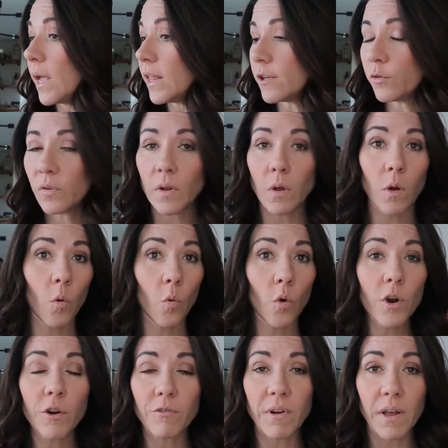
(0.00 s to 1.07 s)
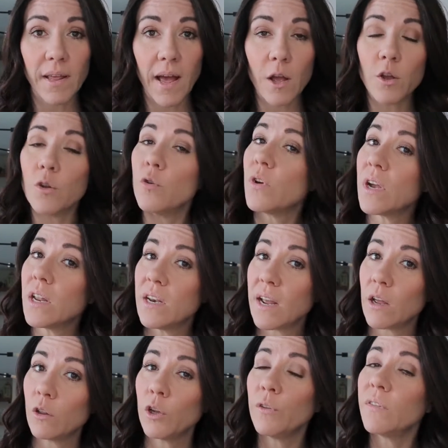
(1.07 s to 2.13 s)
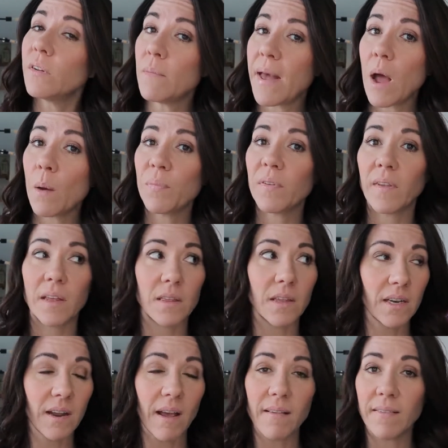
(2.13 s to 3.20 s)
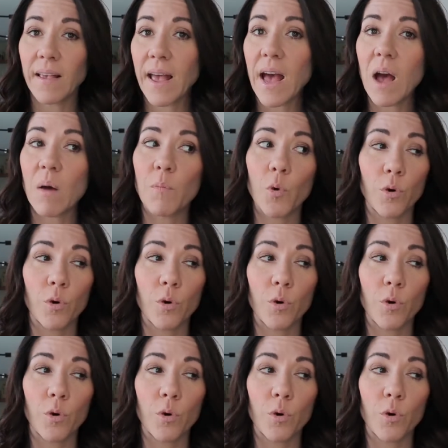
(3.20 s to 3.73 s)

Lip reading: There's a workaround that. You can download some apps like the Teza app